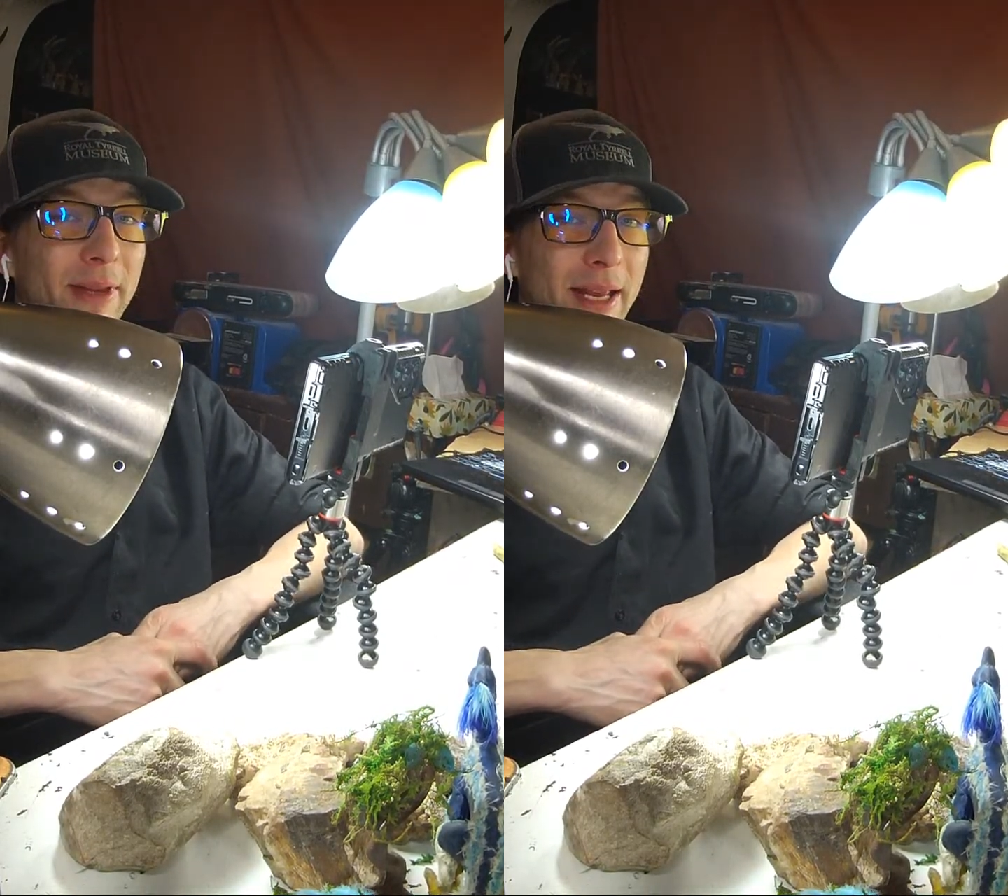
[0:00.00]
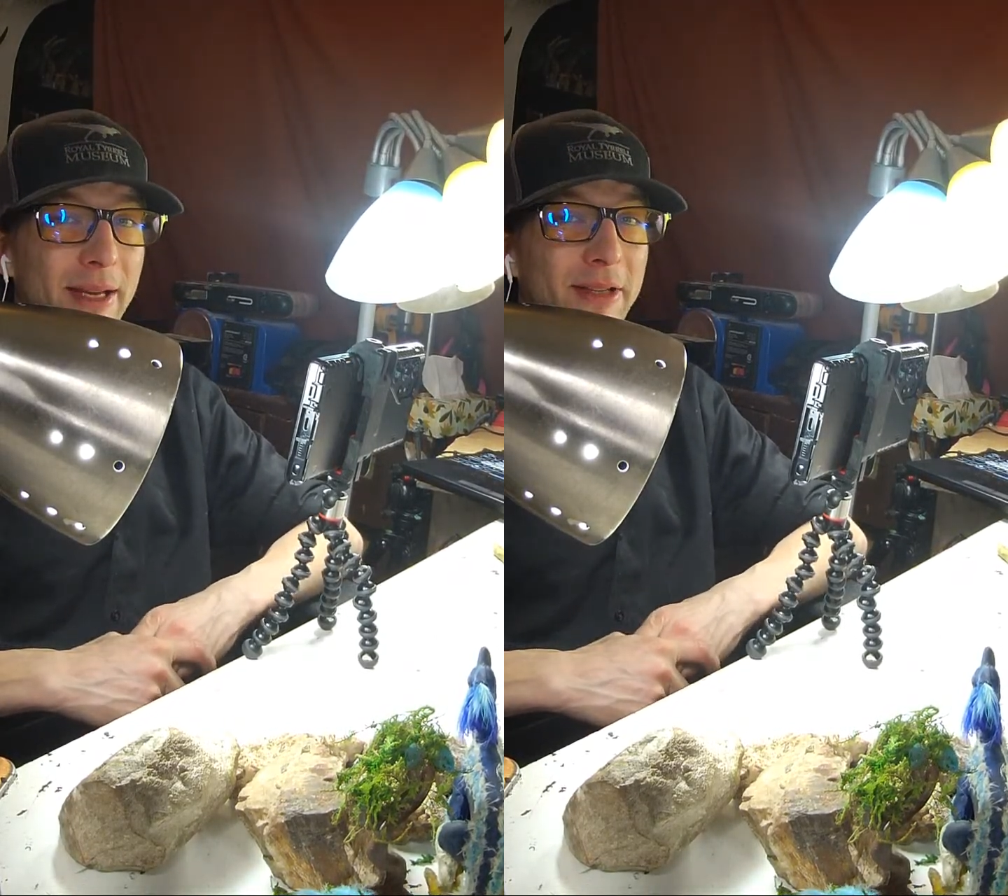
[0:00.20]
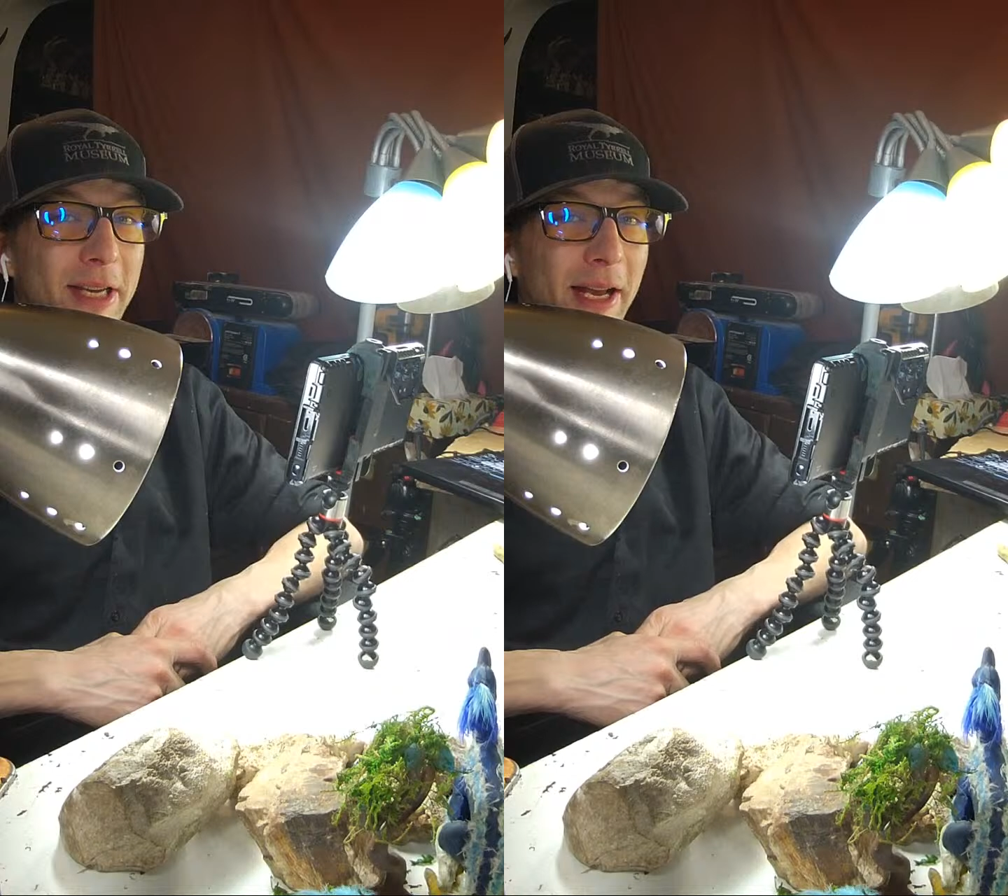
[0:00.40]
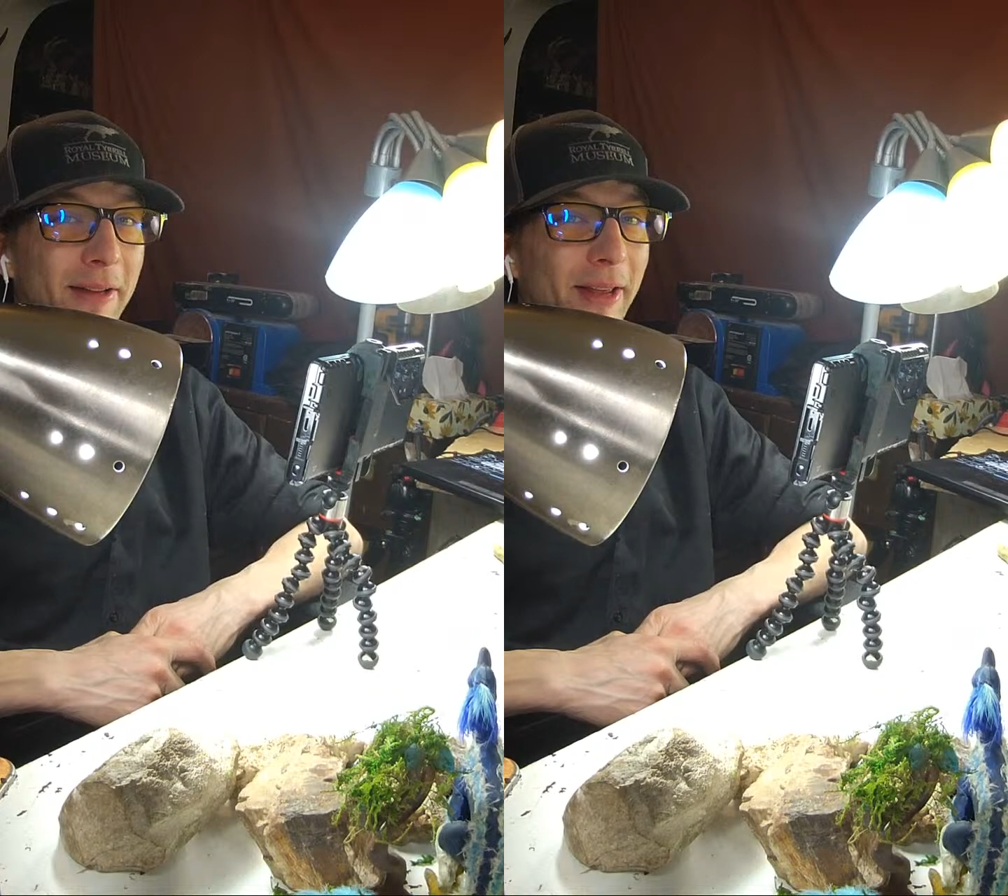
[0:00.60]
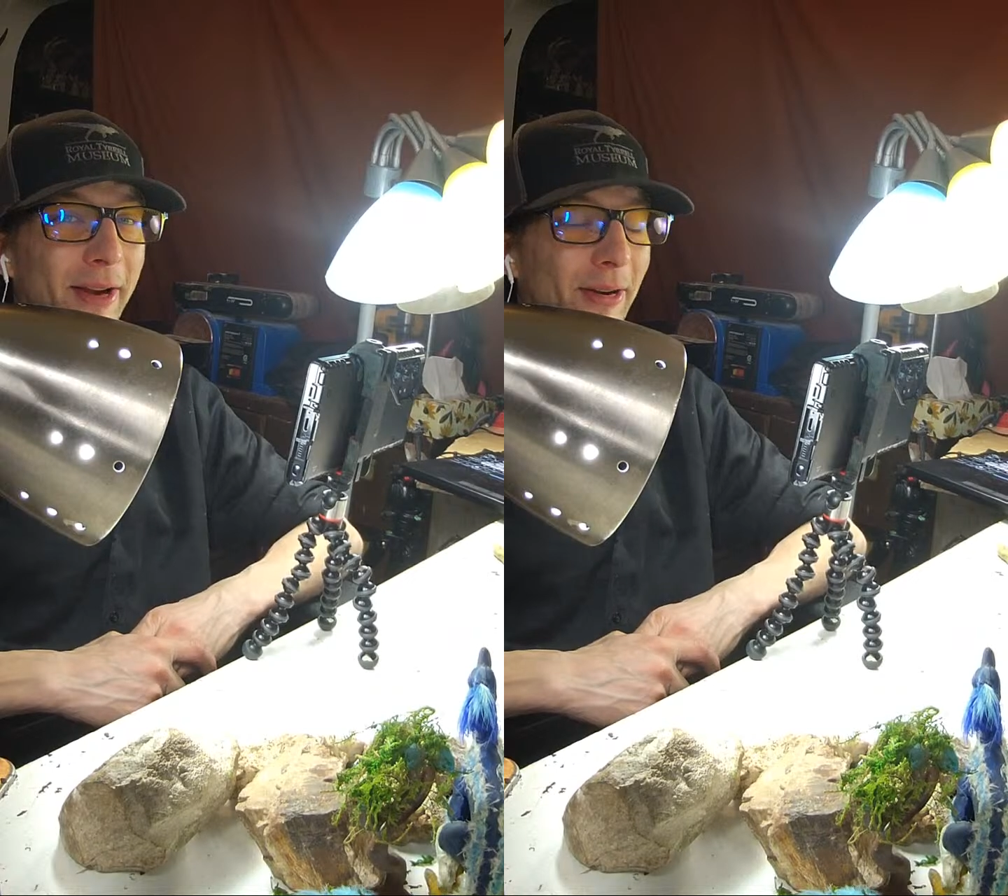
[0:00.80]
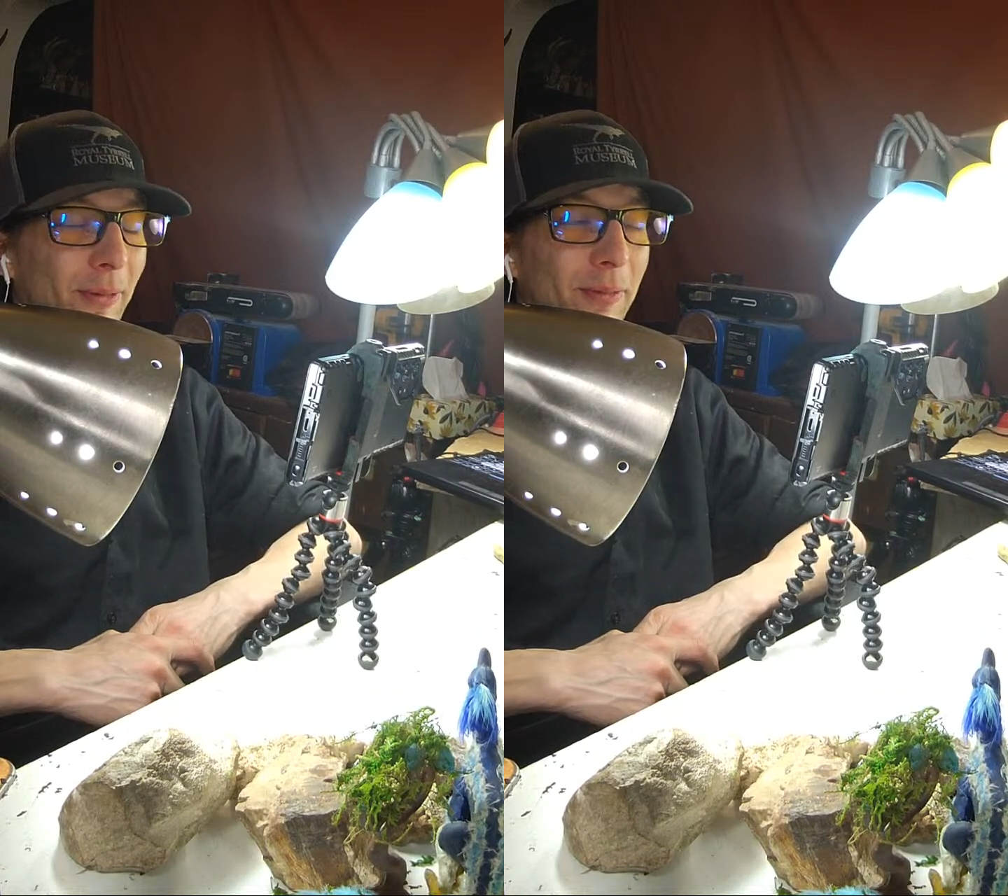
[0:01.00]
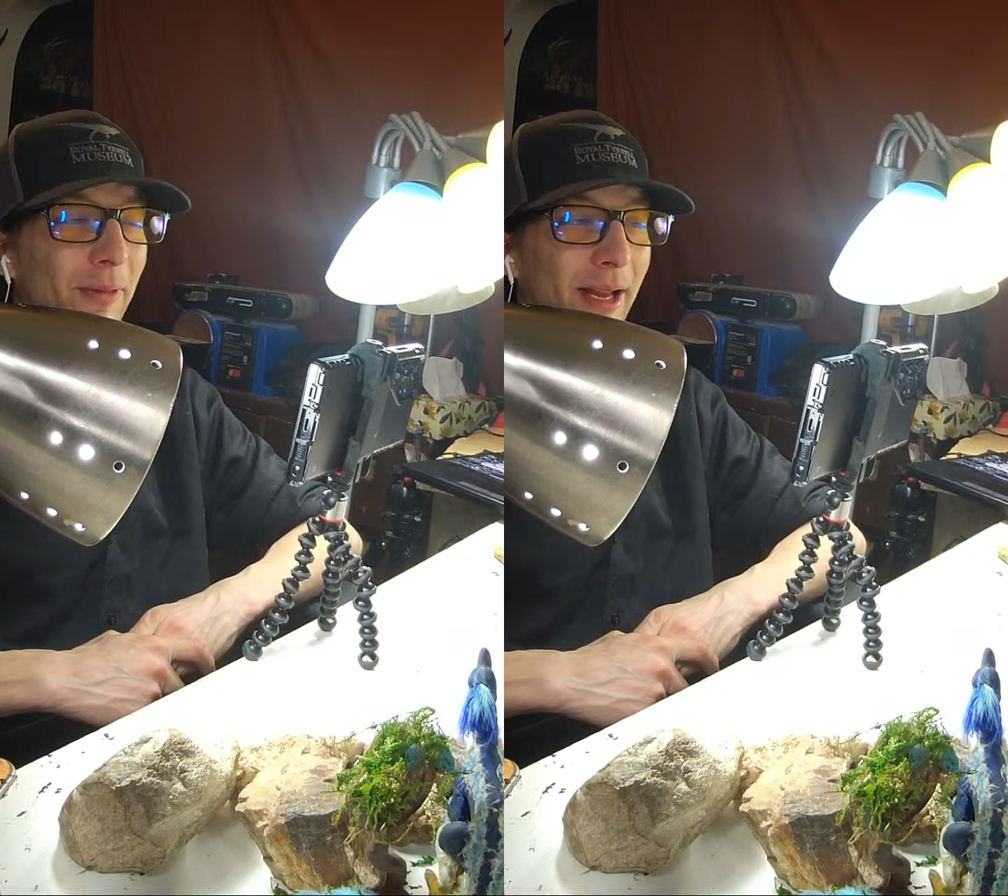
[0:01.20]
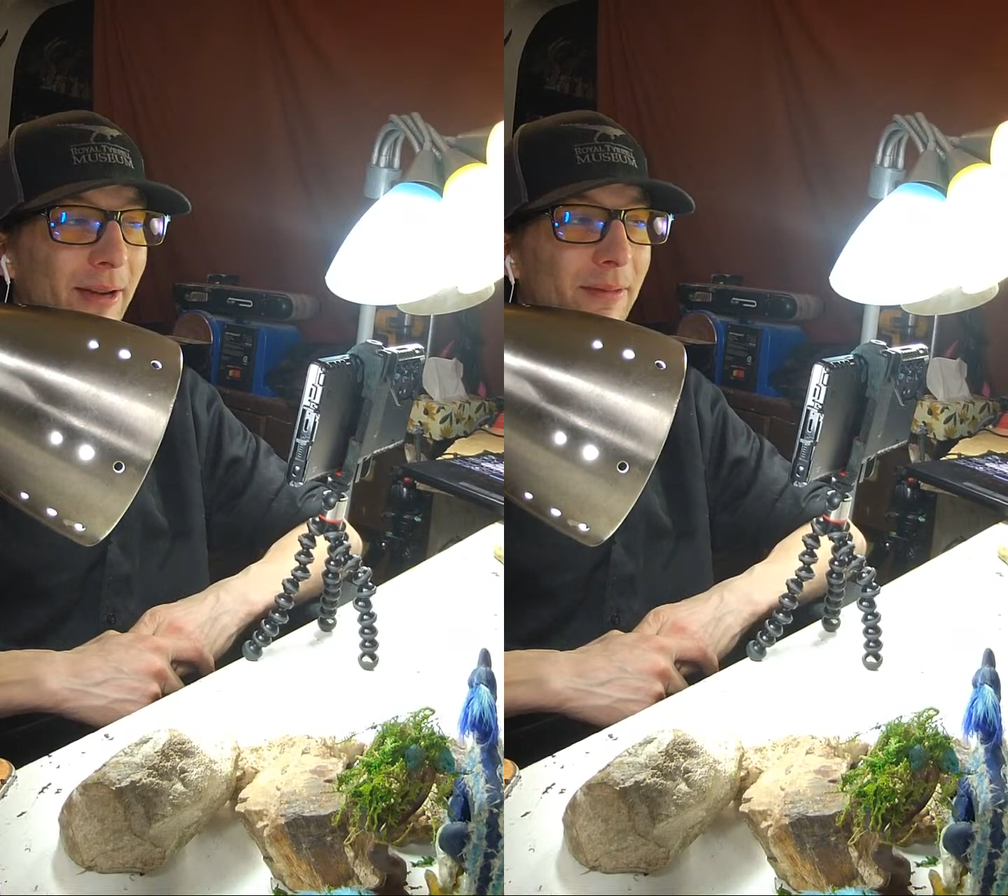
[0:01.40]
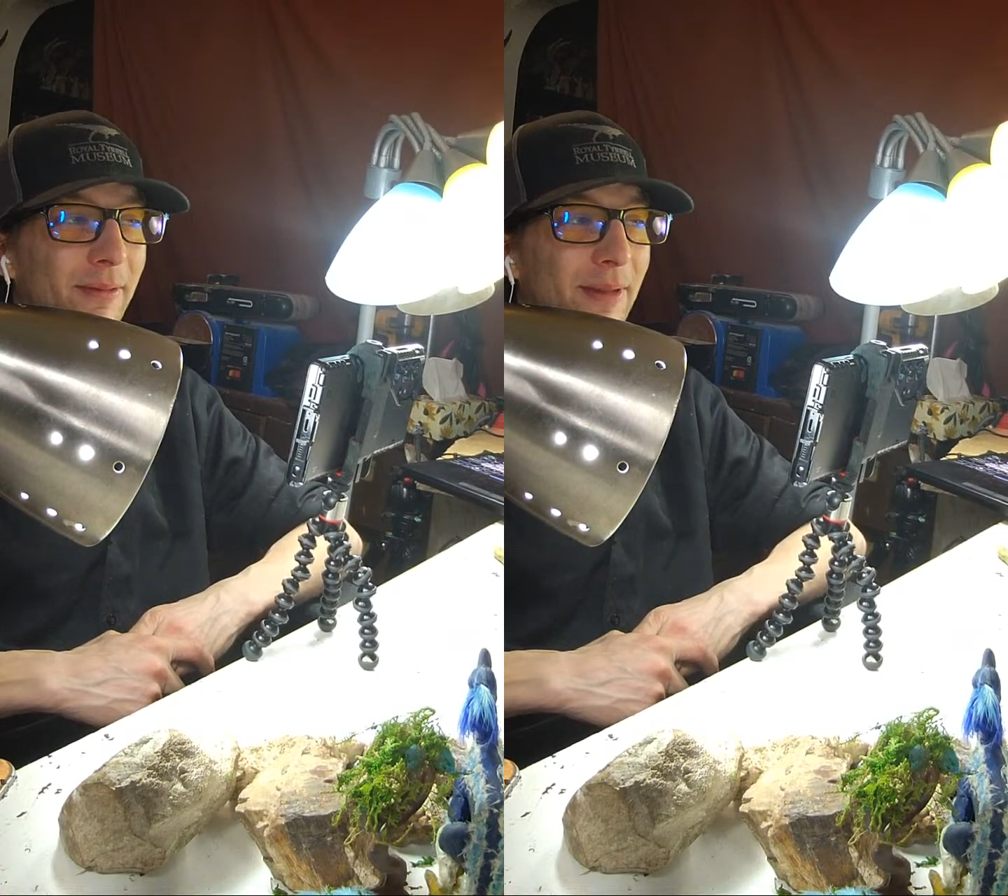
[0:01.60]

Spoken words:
things that are like